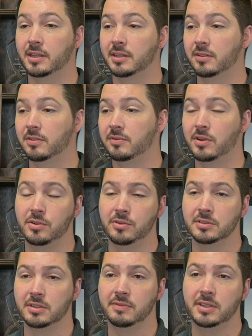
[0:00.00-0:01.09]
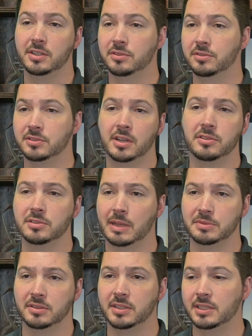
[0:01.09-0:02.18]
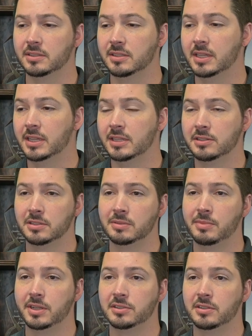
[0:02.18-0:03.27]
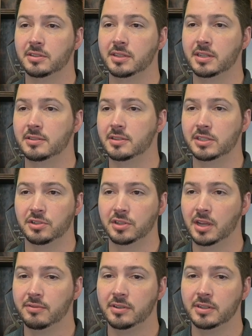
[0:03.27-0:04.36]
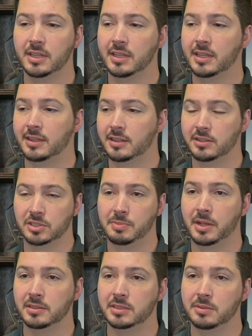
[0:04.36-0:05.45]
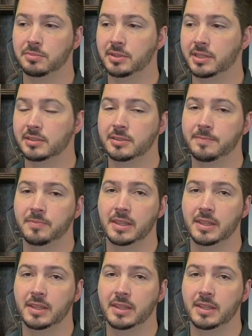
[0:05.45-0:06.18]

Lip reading: like phones and vehicles, all those types of things, just to make sure that you're covered and that there's a policy in place.